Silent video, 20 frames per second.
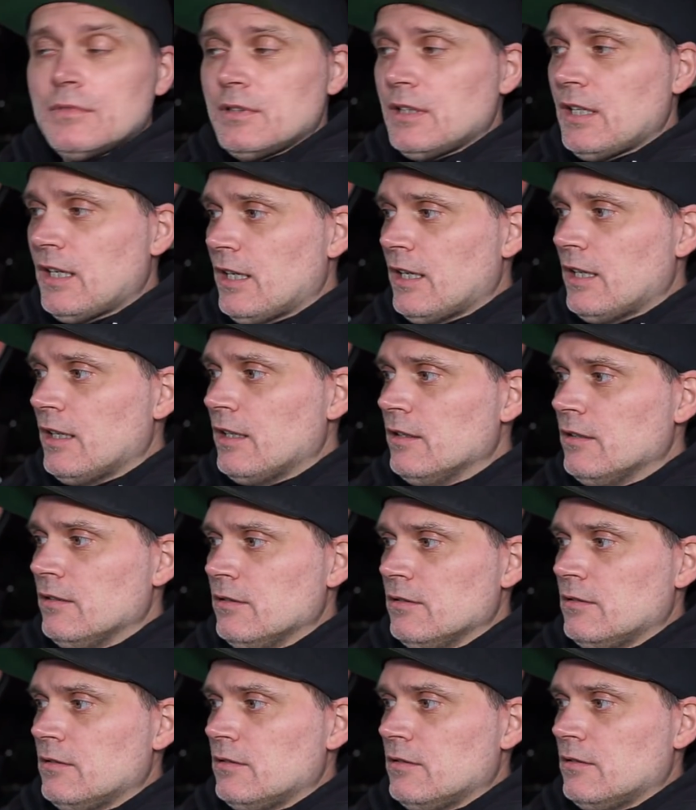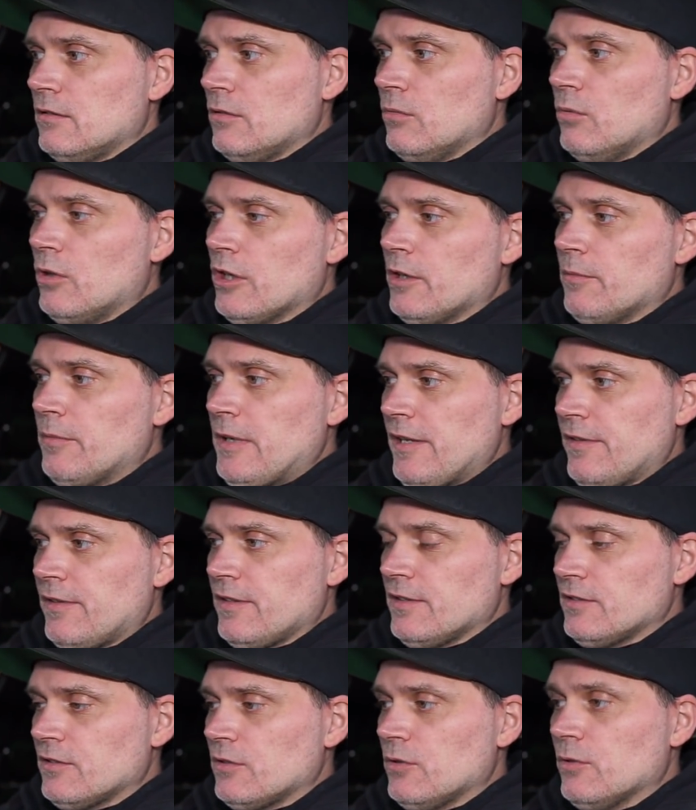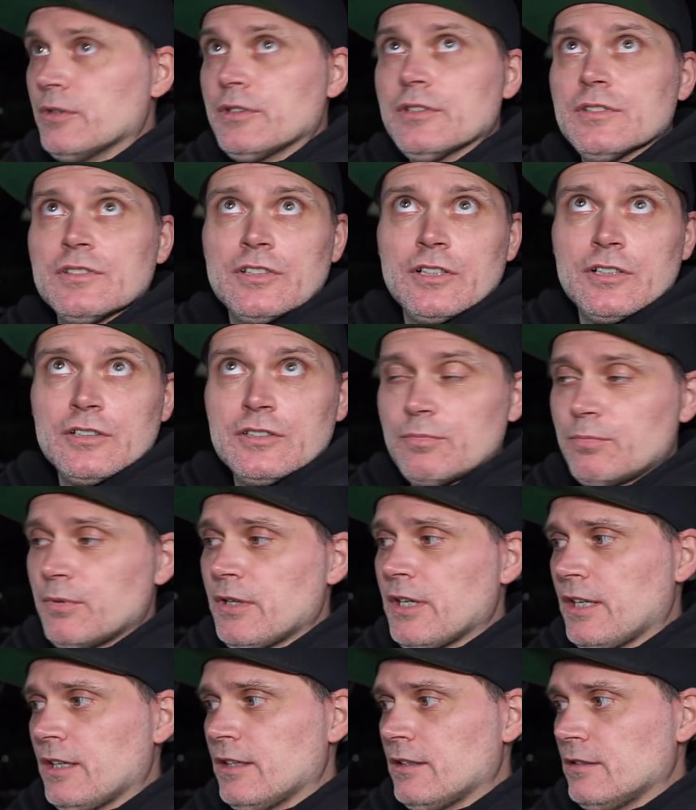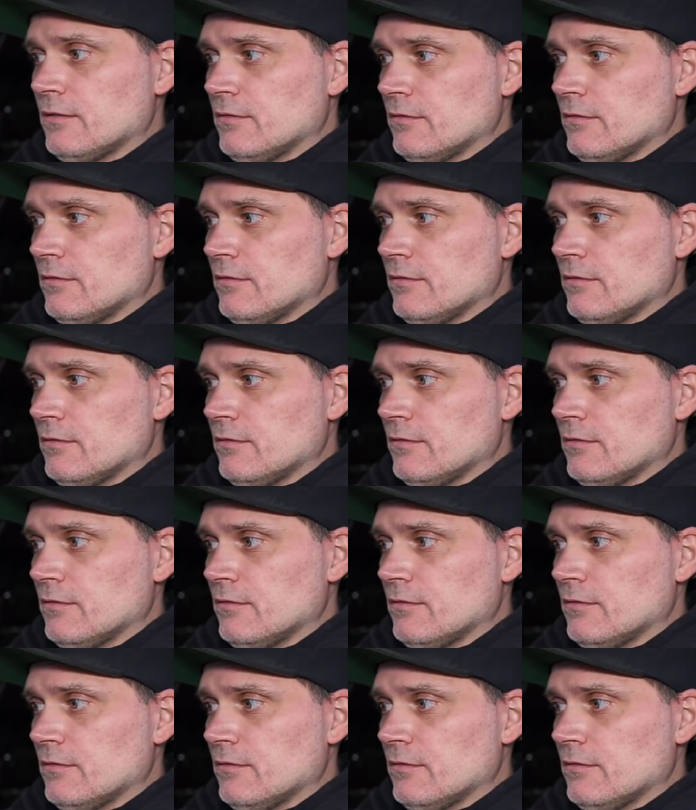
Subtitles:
And the water meth is going to start spraying,